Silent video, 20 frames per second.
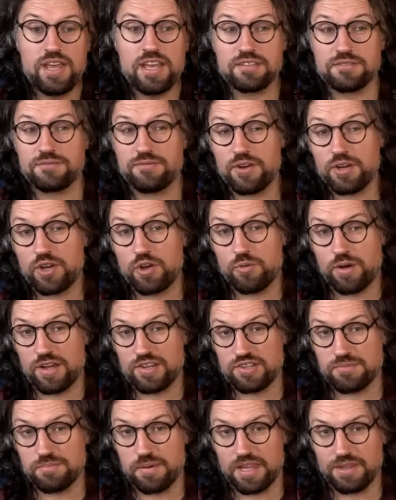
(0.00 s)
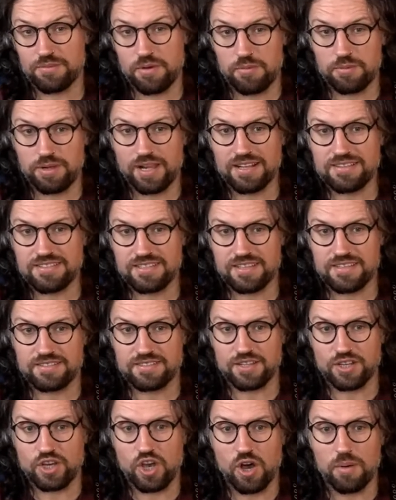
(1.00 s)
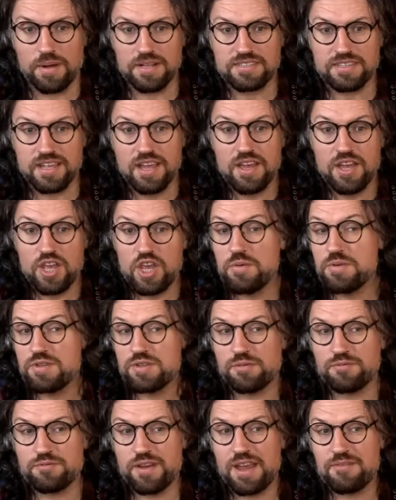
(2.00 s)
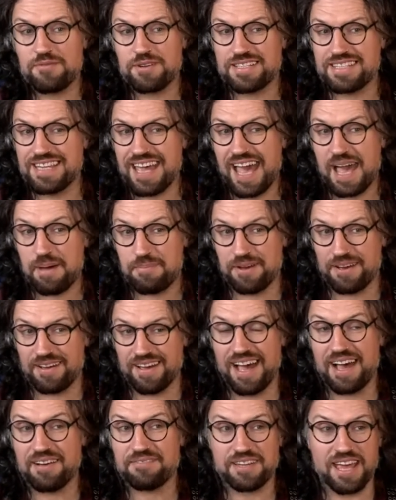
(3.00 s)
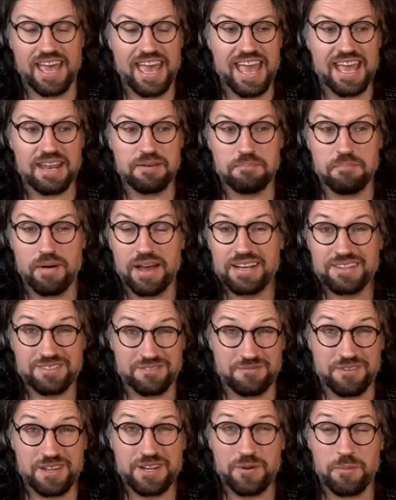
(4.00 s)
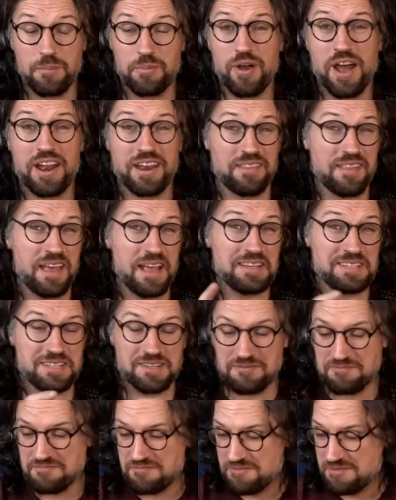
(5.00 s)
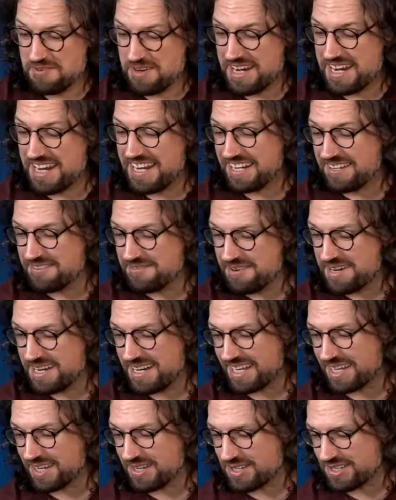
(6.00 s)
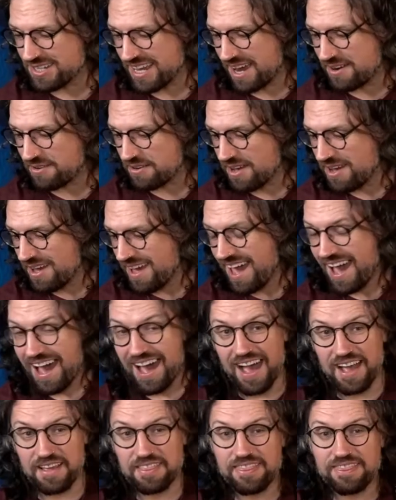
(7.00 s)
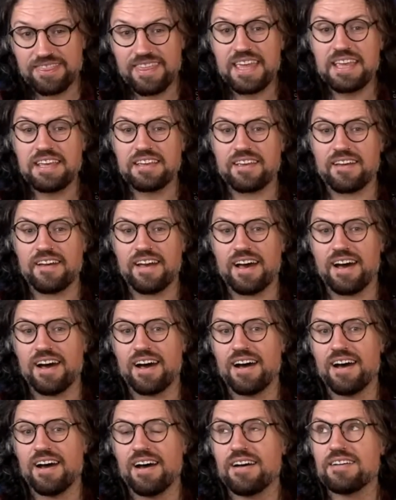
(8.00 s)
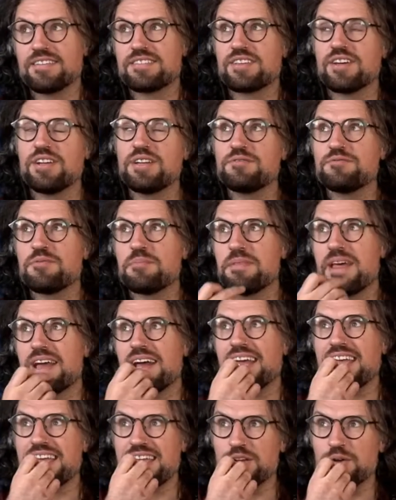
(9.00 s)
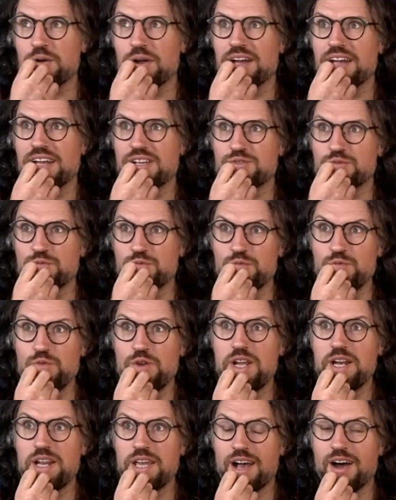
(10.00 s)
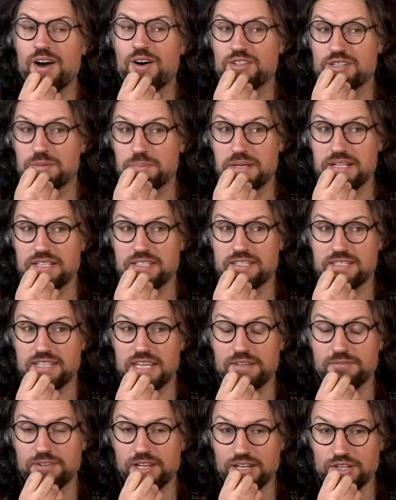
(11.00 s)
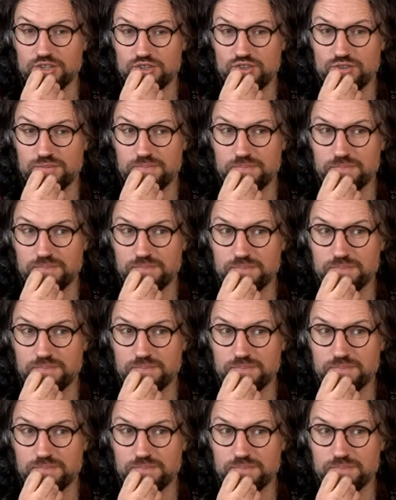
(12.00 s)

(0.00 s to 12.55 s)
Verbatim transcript: here's a very good question, by the way. We'll answer this in the comments. Who was your favorite tapper after Ed? Mine is Vito Brattler. That is a really, really good shout. I think, uh, certainly from that era, it's really hard to beat Steve Lynch.